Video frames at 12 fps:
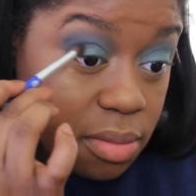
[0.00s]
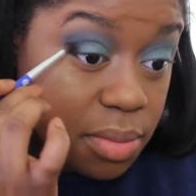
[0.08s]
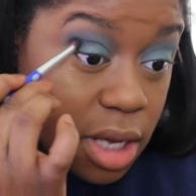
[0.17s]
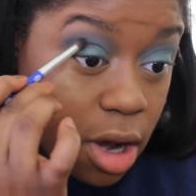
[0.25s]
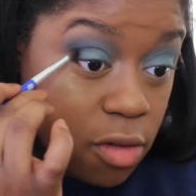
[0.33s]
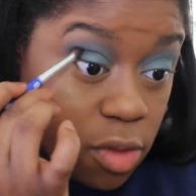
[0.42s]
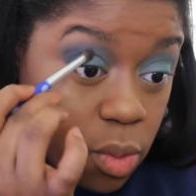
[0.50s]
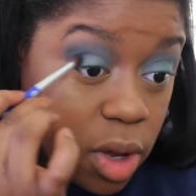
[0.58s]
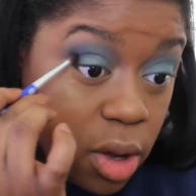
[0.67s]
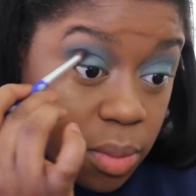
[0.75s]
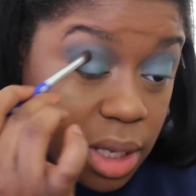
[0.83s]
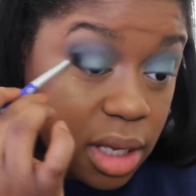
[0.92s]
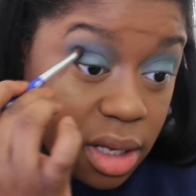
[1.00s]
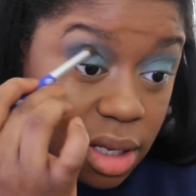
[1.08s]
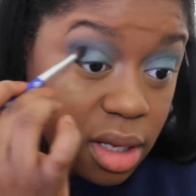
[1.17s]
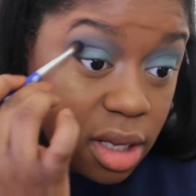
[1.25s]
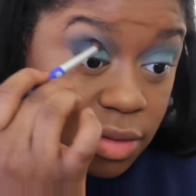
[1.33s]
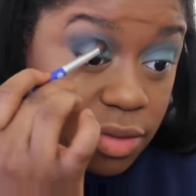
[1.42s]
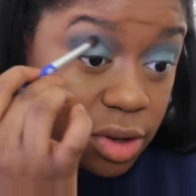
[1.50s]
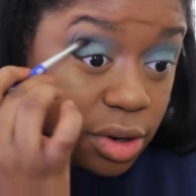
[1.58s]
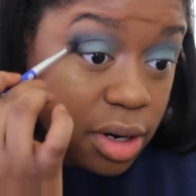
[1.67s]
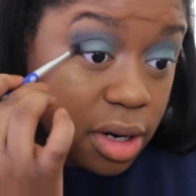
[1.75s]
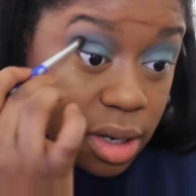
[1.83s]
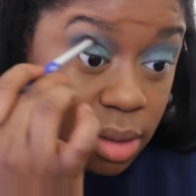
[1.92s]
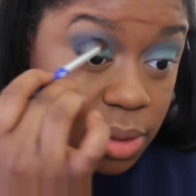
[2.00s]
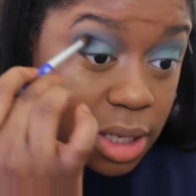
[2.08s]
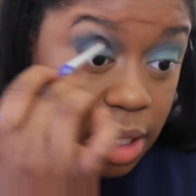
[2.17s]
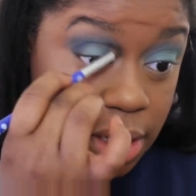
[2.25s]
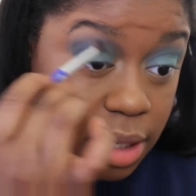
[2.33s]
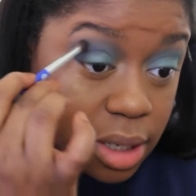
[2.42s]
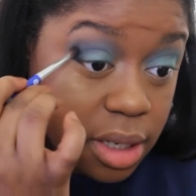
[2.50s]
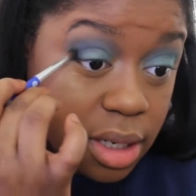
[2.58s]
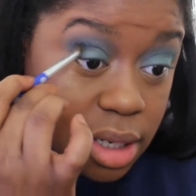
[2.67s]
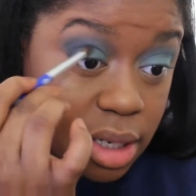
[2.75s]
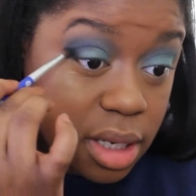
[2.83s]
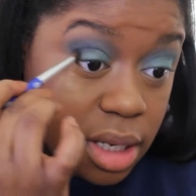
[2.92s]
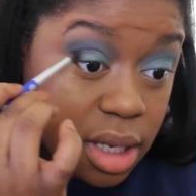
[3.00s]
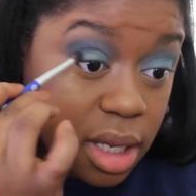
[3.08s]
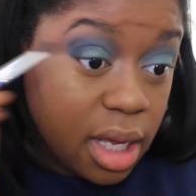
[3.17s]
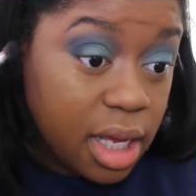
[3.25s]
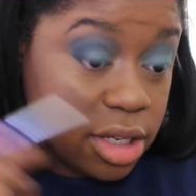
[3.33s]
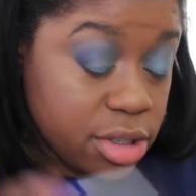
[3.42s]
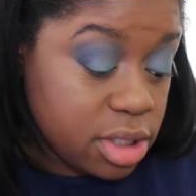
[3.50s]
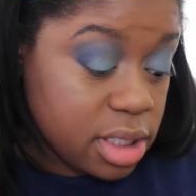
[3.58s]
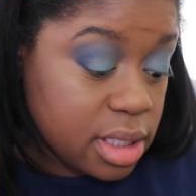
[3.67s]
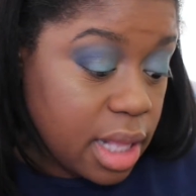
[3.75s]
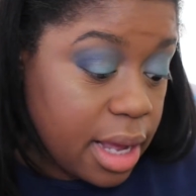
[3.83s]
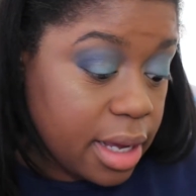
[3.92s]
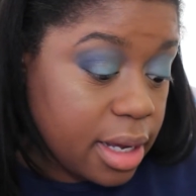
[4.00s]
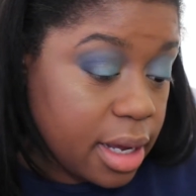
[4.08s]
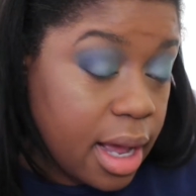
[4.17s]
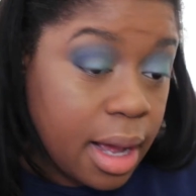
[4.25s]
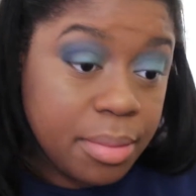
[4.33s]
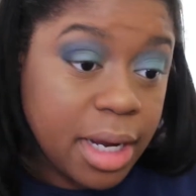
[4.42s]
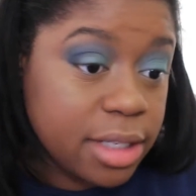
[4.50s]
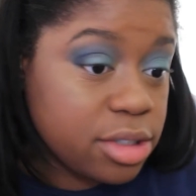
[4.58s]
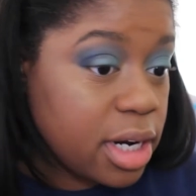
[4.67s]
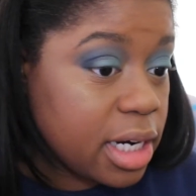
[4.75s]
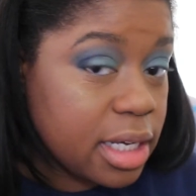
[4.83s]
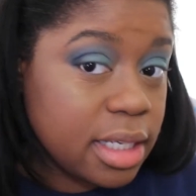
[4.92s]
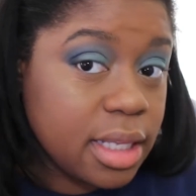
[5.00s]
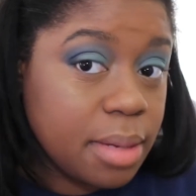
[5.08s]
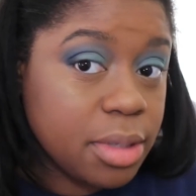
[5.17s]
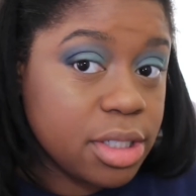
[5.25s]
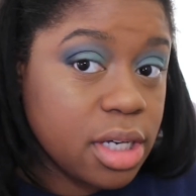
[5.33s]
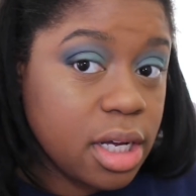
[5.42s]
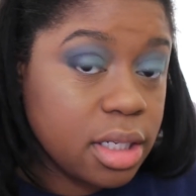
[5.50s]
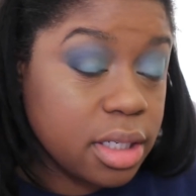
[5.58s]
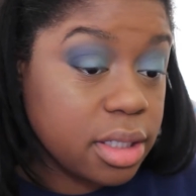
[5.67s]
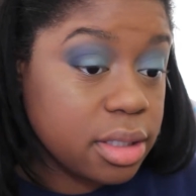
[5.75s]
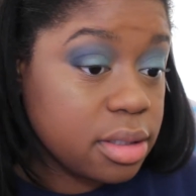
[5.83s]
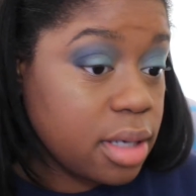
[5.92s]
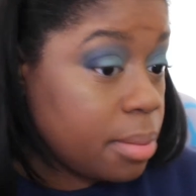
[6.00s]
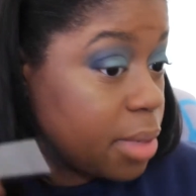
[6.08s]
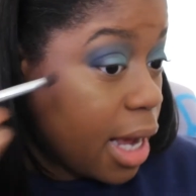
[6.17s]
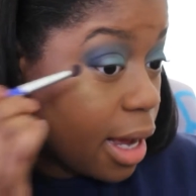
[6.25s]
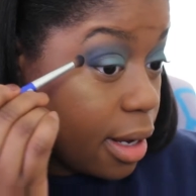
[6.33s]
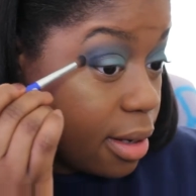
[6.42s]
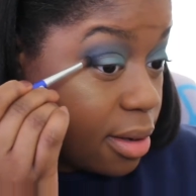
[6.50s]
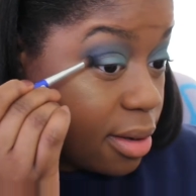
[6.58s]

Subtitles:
be overwhelming if you're a beginner and you're just like, I'm not trying to get that much color. I'm not.